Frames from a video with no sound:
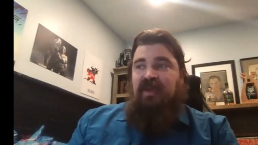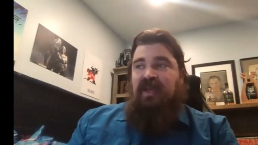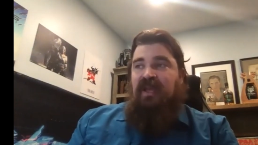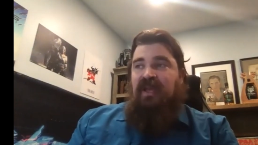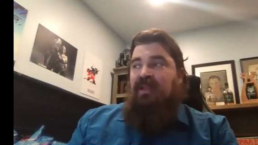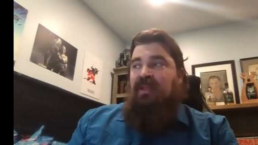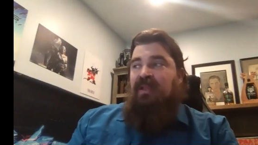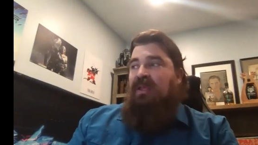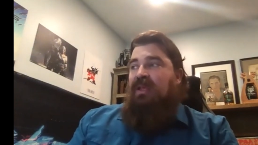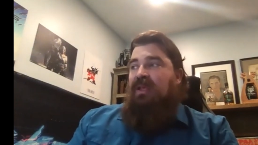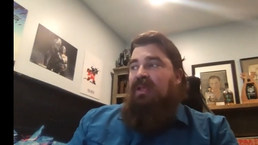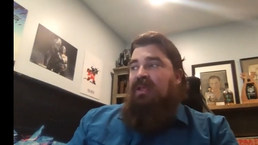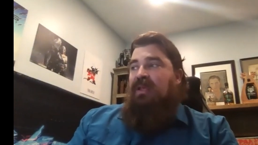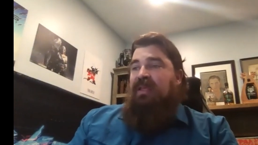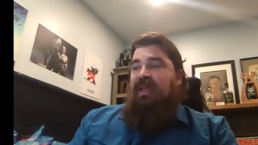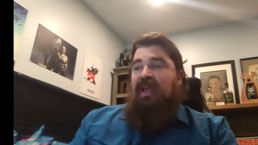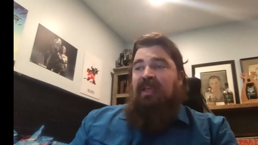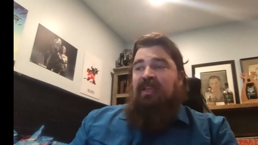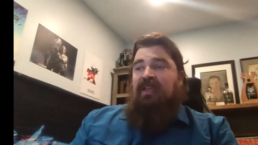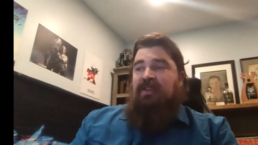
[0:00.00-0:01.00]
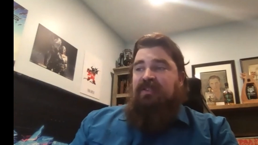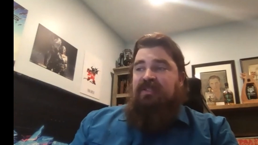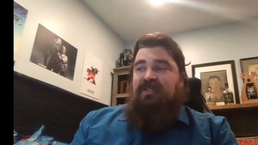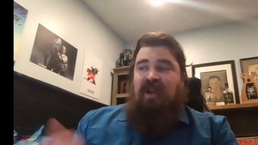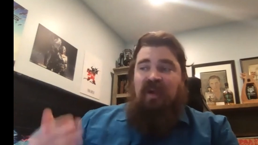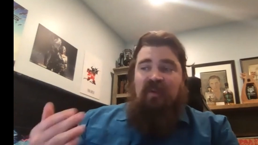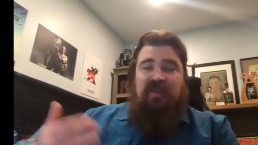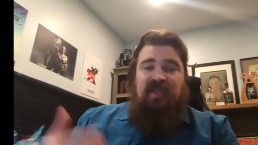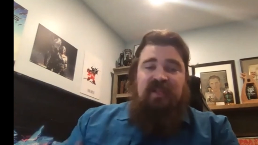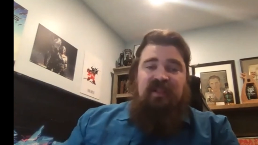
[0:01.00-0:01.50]
But yeah, you can
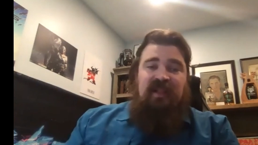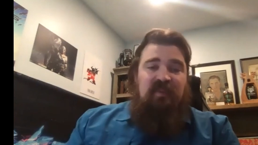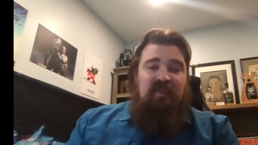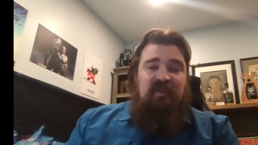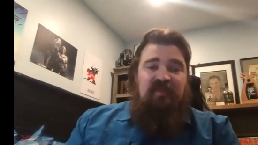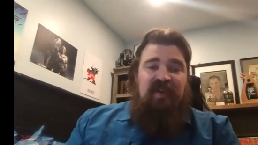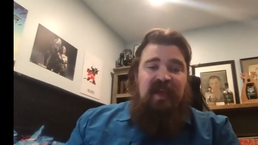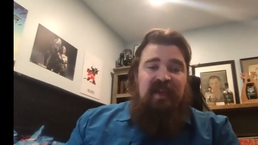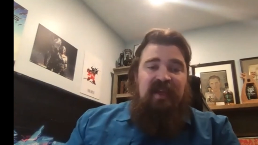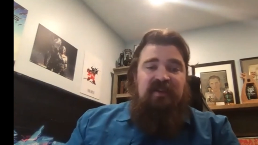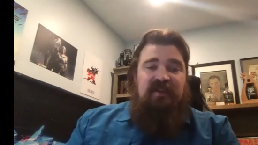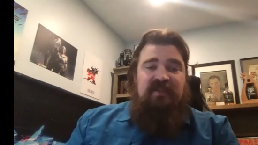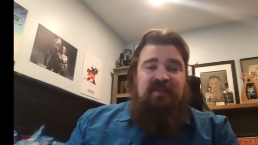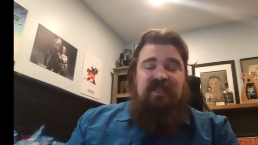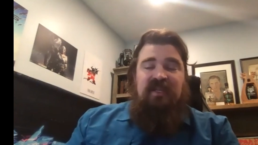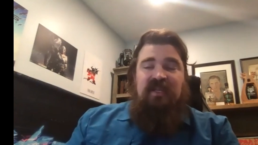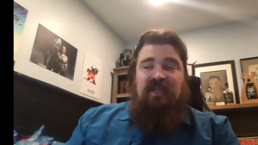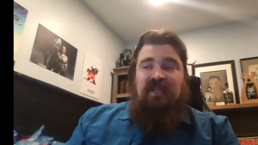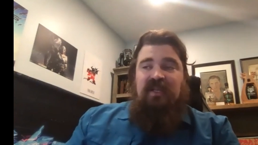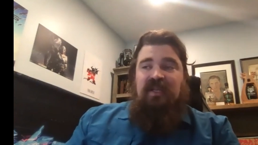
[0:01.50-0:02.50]
start with the cloud providers.